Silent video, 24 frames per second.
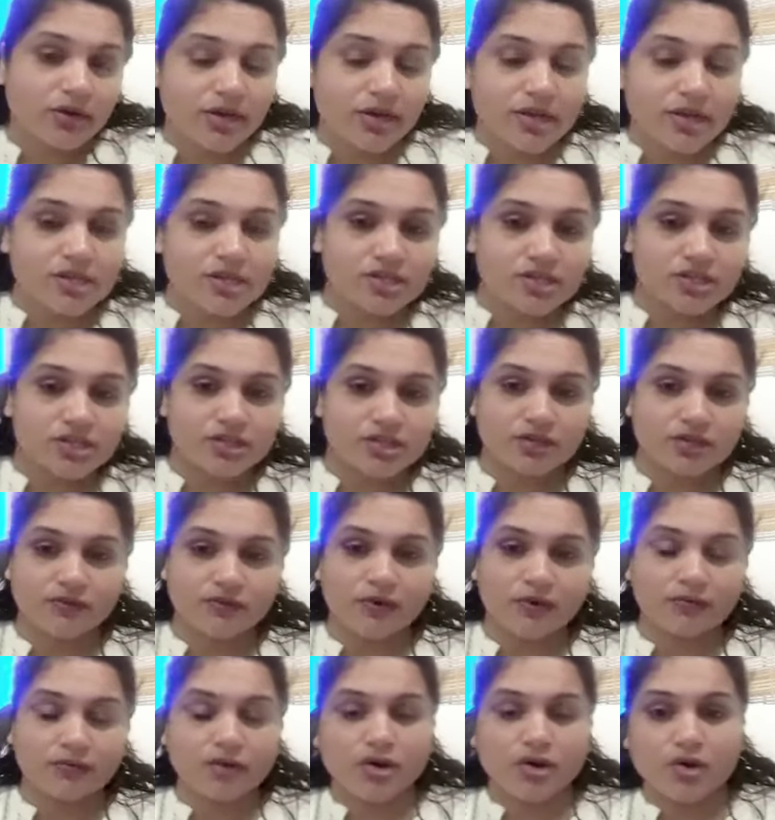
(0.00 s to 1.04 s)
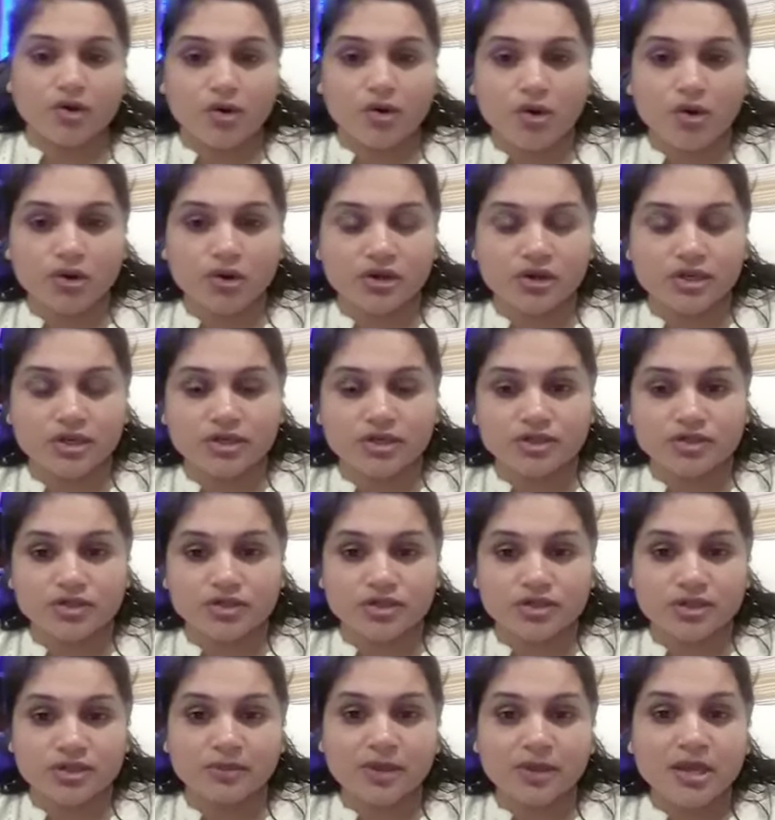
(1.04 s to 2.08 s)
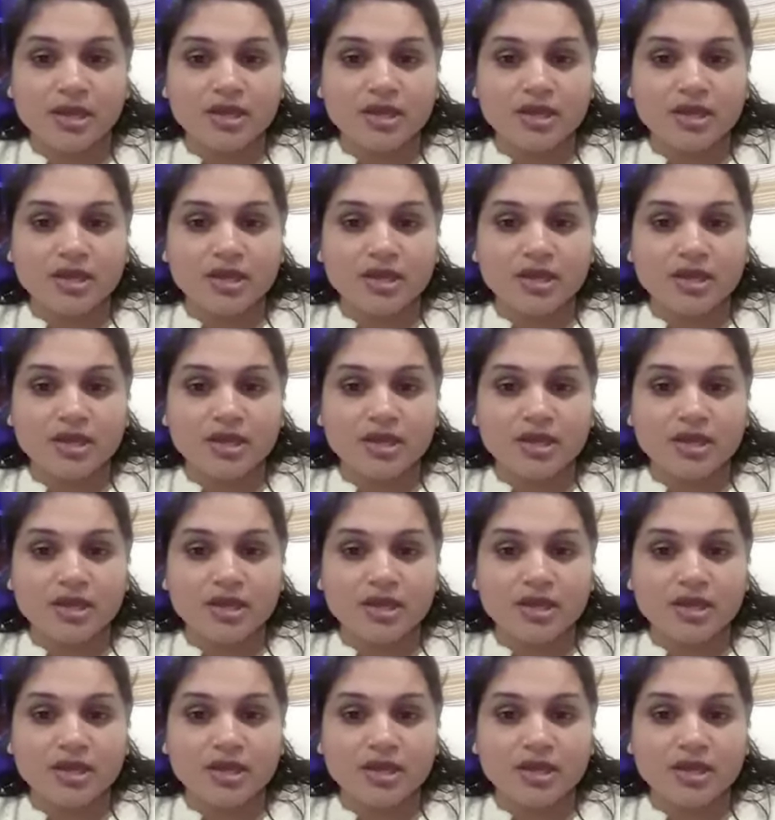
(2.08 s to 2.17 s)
relationship, after a wrong relationship,